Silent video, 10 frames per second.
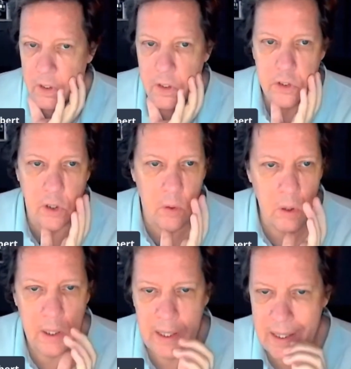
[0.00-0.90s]

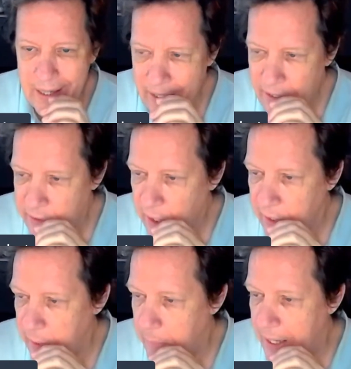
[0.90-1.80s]
So
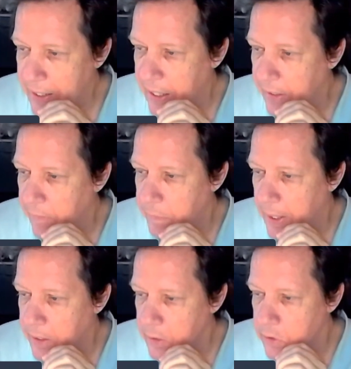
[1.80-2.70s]
inside the back end of
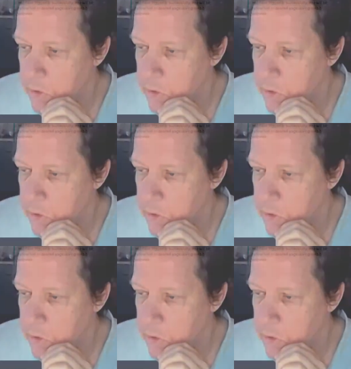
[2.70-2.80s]
Becky's